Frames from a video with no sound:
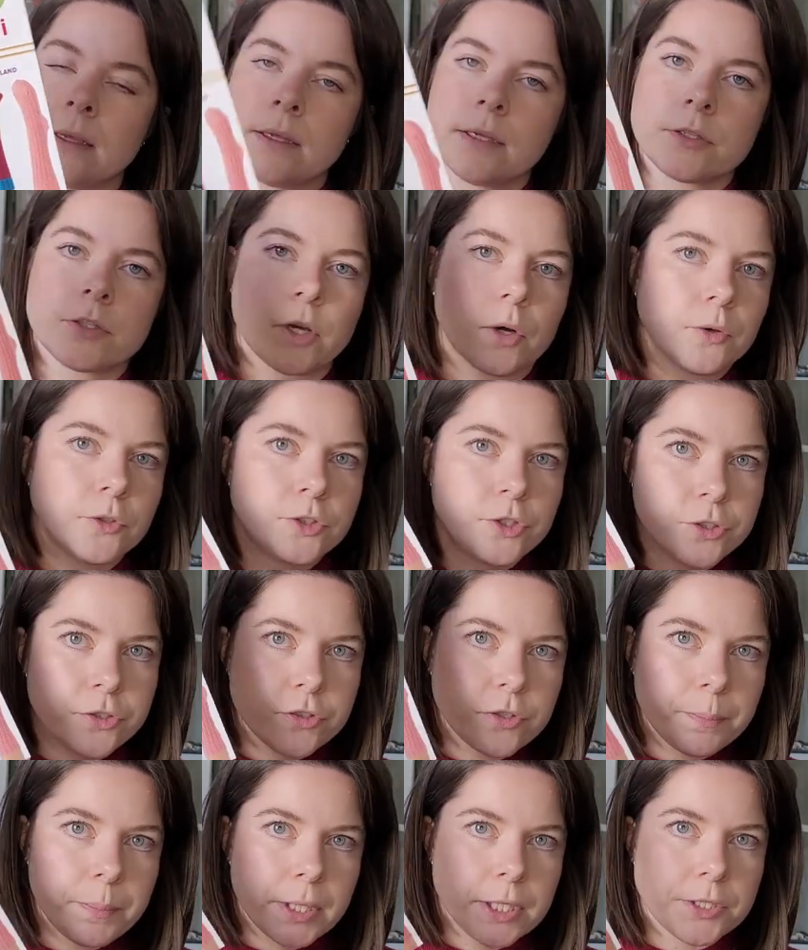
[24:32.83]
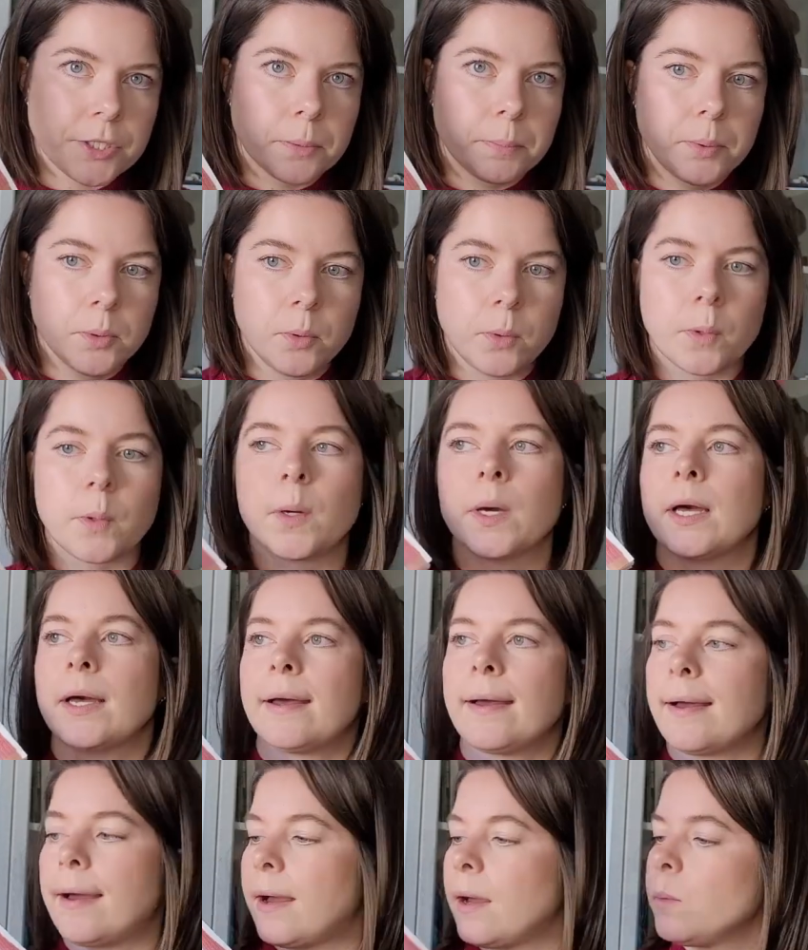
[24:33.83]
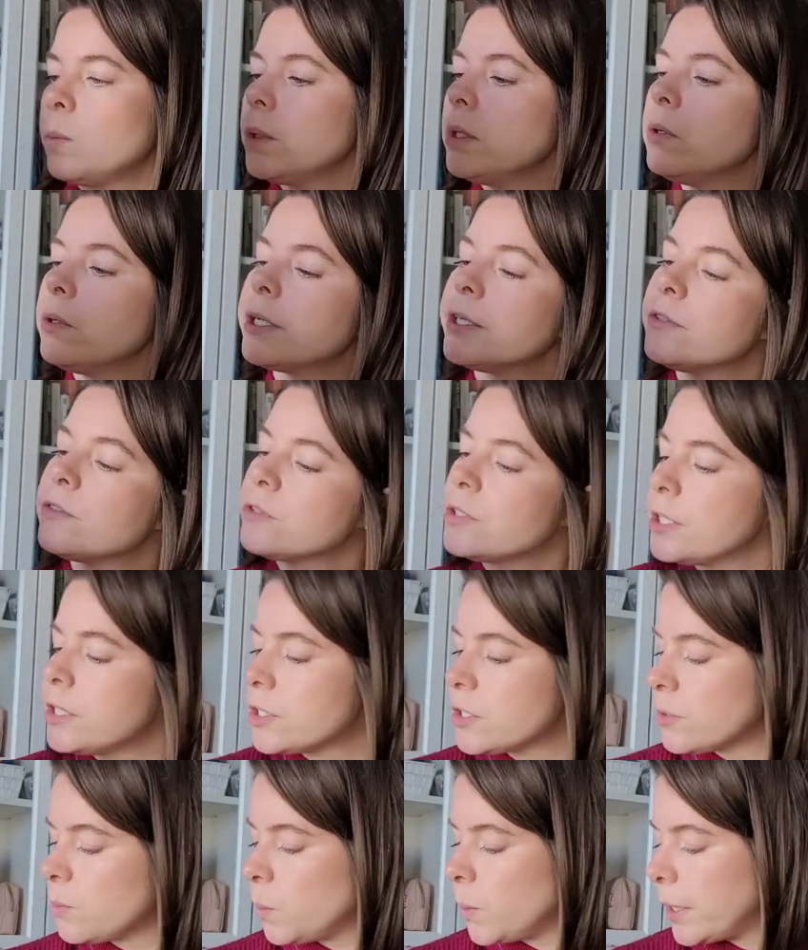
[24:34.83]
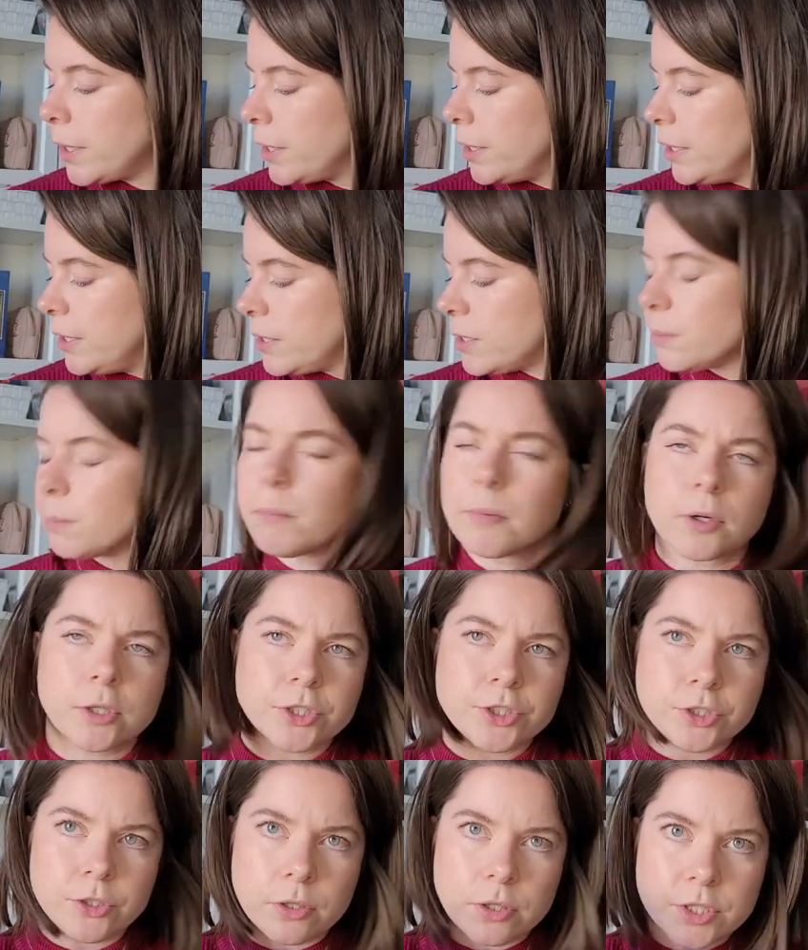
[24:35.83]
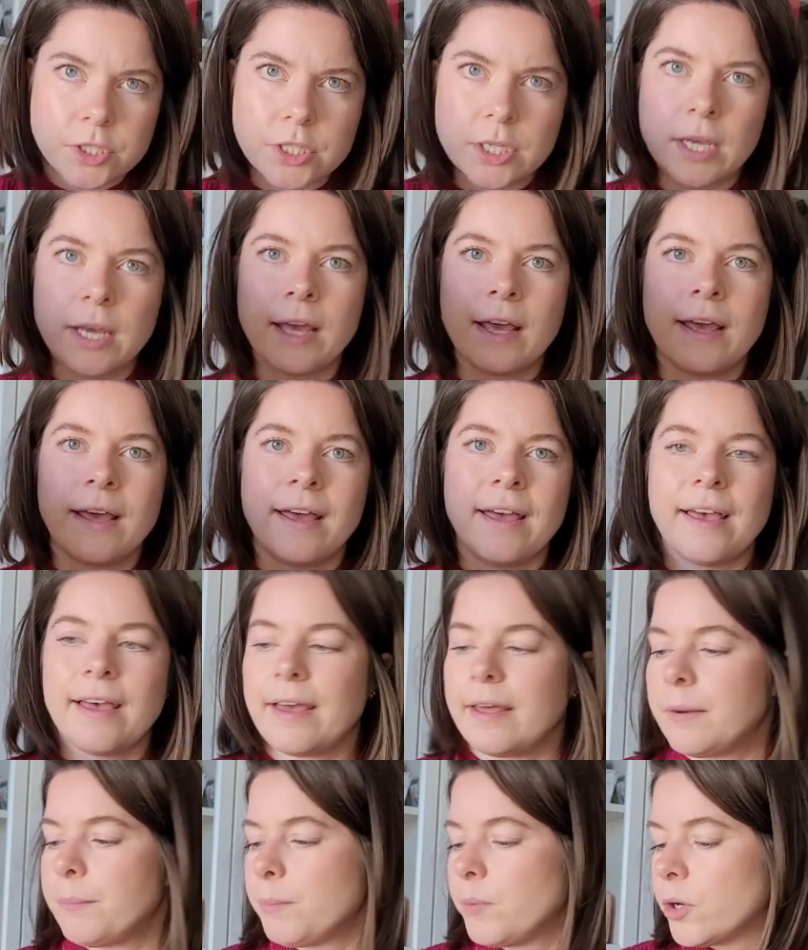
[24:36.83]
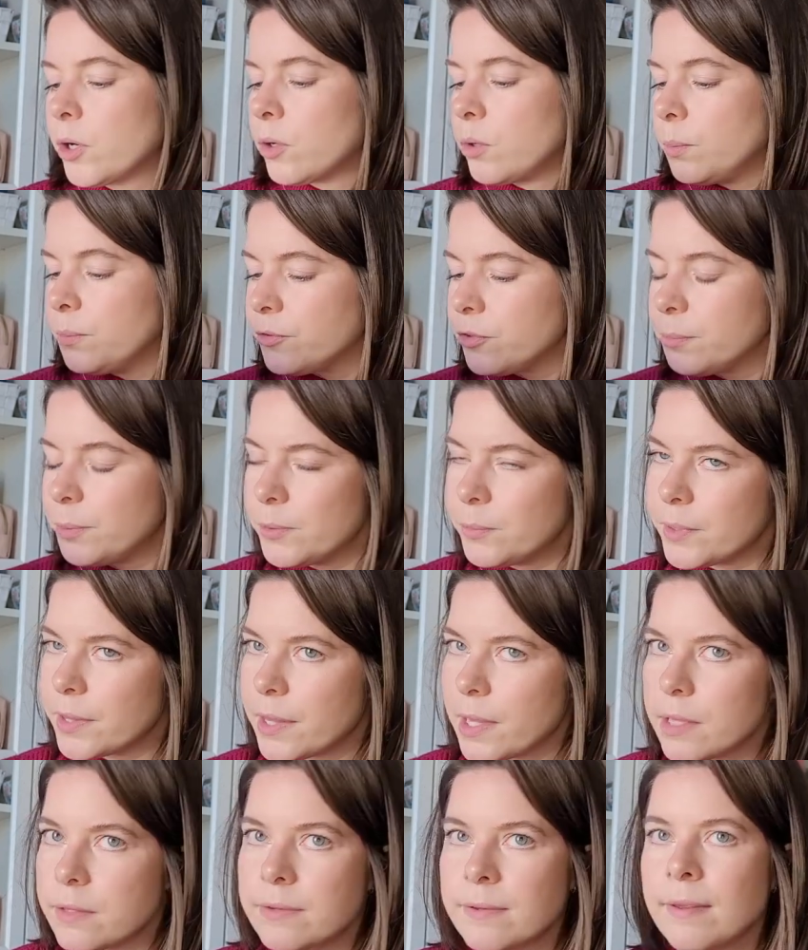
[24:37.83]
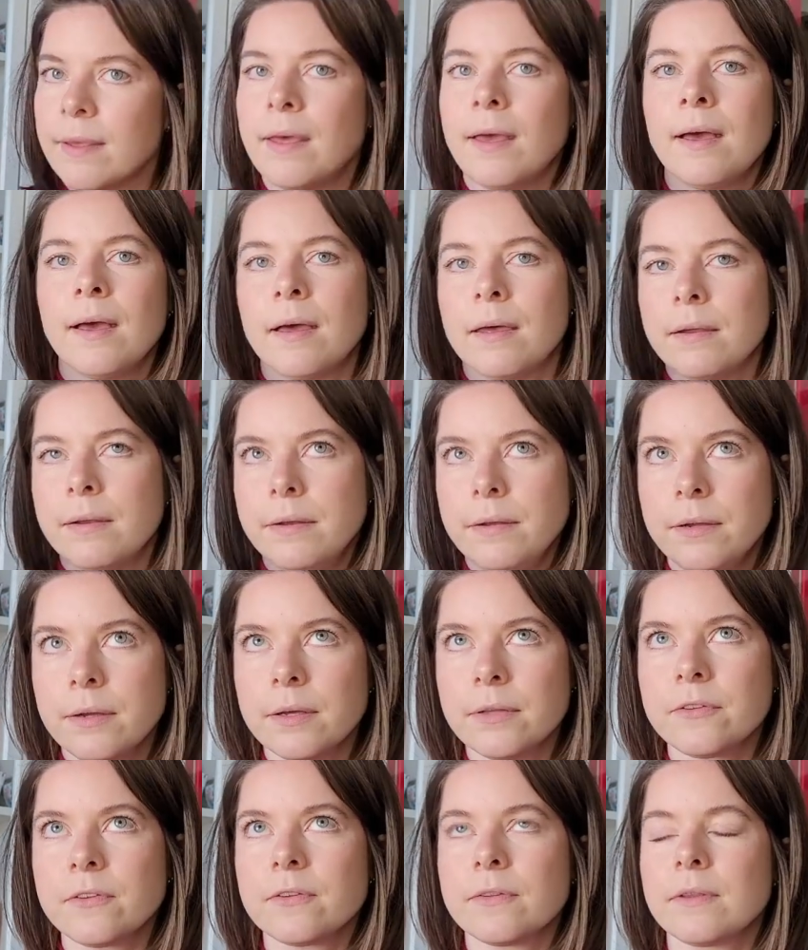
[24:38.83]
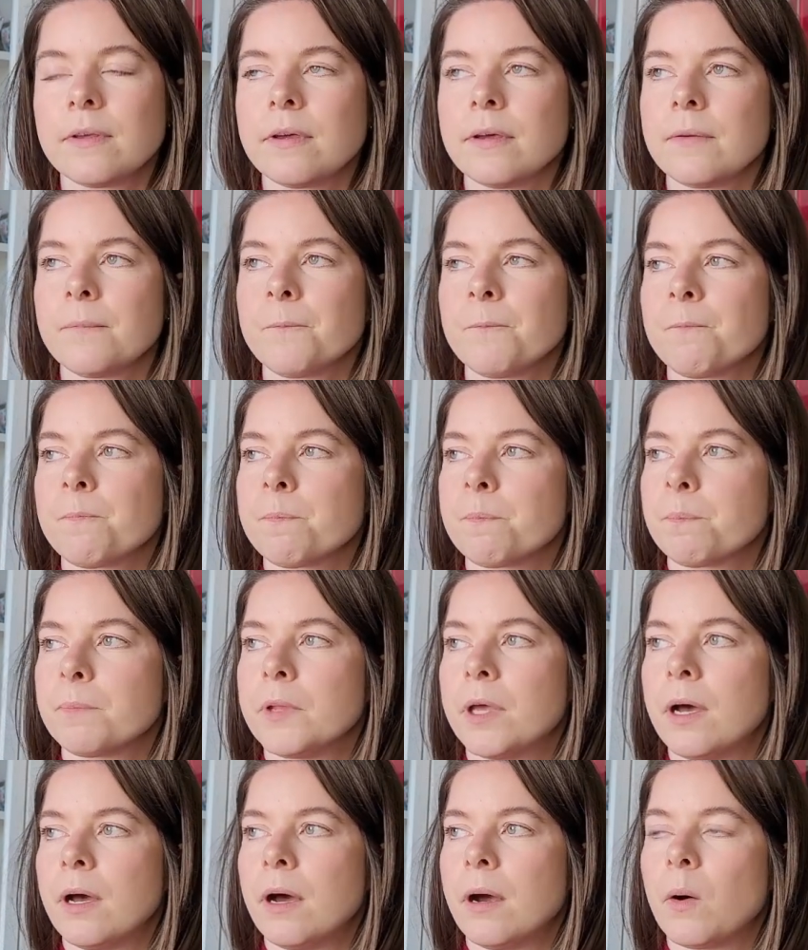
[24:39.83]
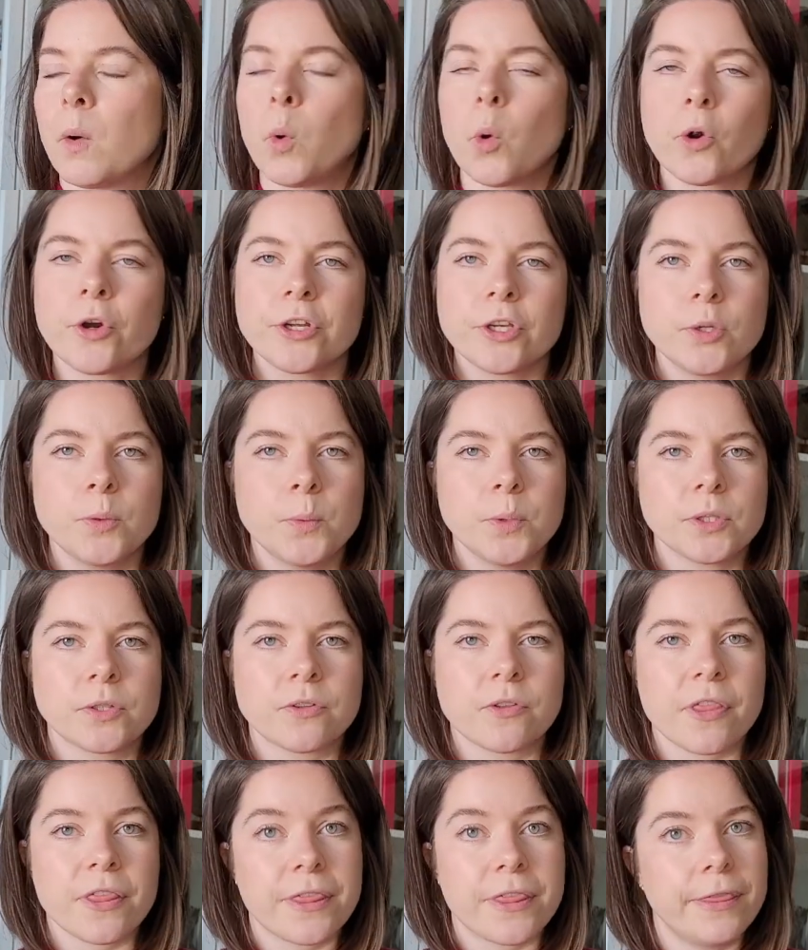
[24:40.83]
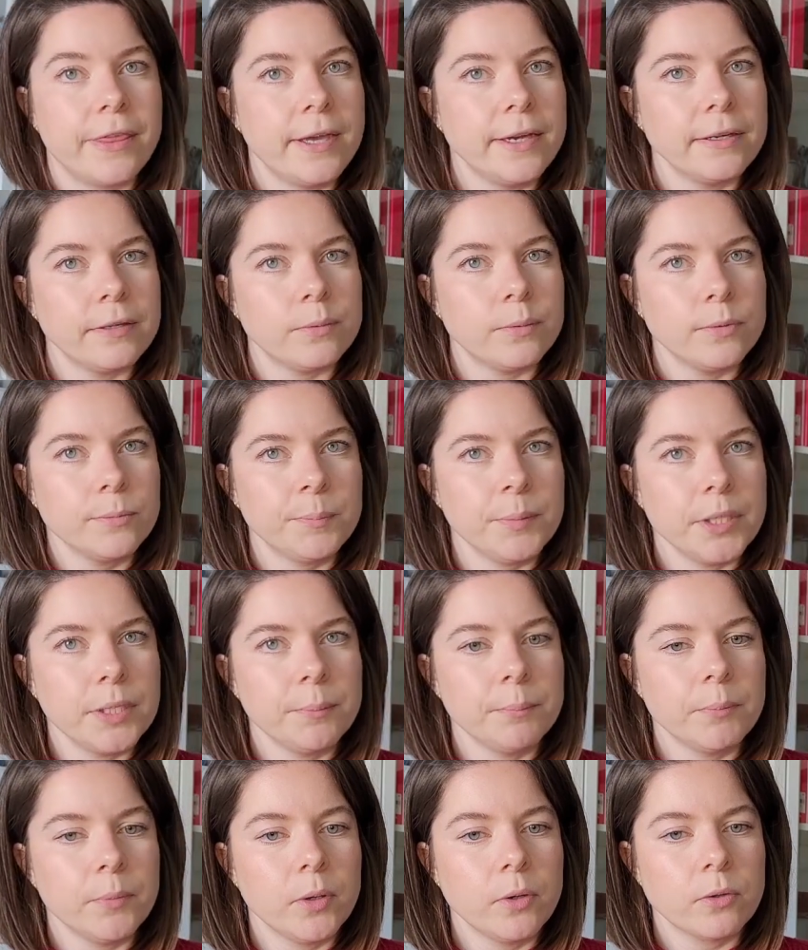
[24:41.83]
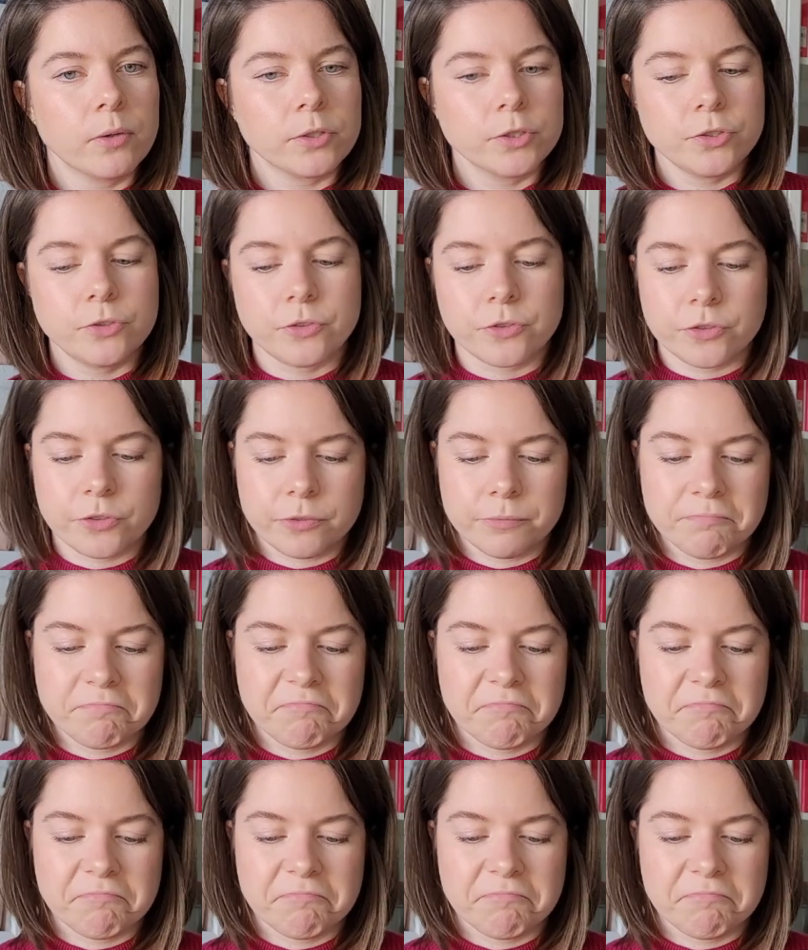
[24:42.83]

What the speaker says: So just a basic book. I will look into this when I knitted more socks and I'm more comfortable with that. Not the order you would think would be most